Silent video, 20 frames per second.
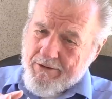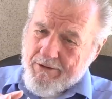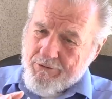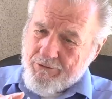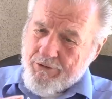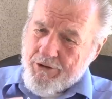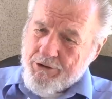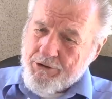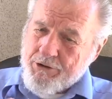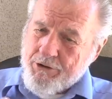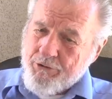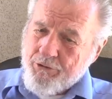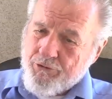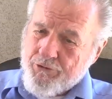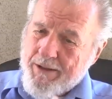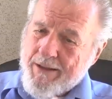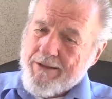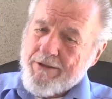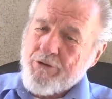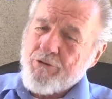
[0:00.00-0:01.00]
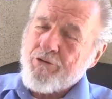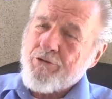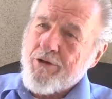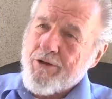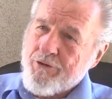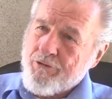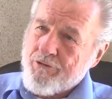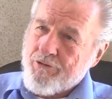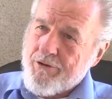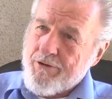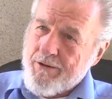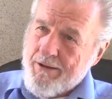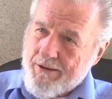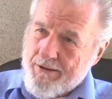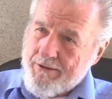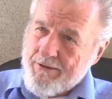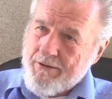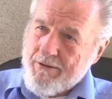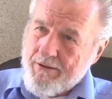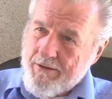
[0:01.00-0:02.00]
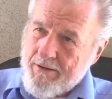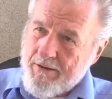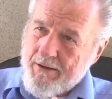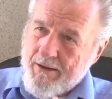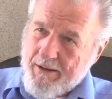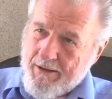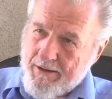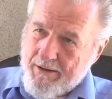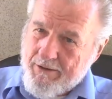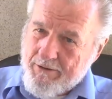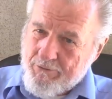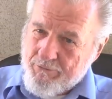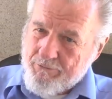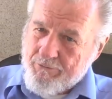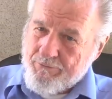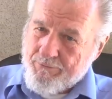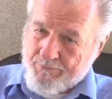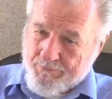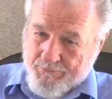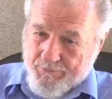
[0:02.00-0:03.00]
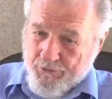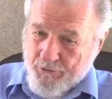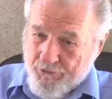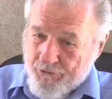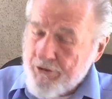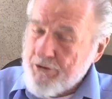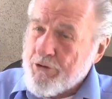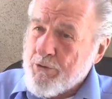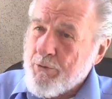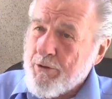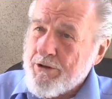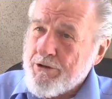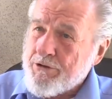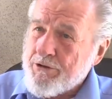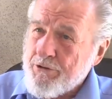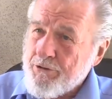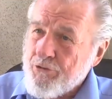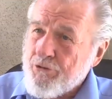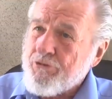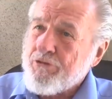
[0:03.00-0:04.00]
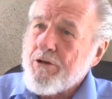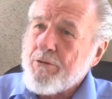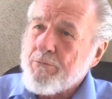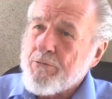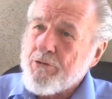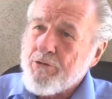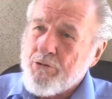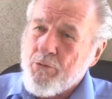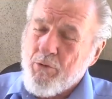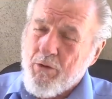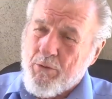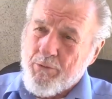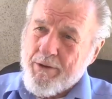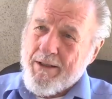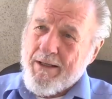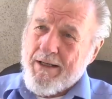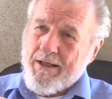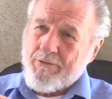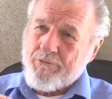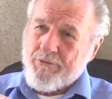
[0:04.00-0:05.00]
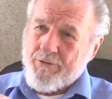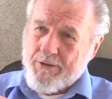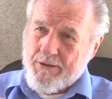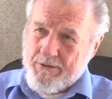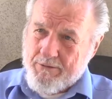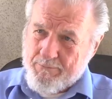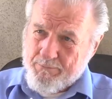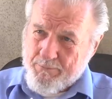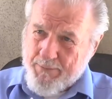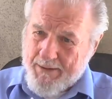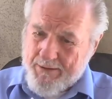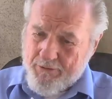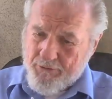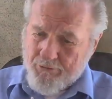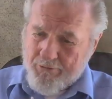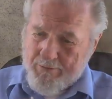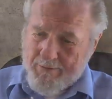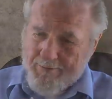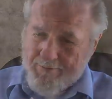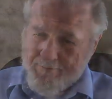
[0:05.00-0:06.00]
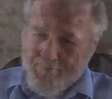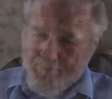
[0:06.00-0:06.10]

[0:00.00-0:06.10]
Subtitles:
conditions that exist in a situation similar to what we have in Palestine.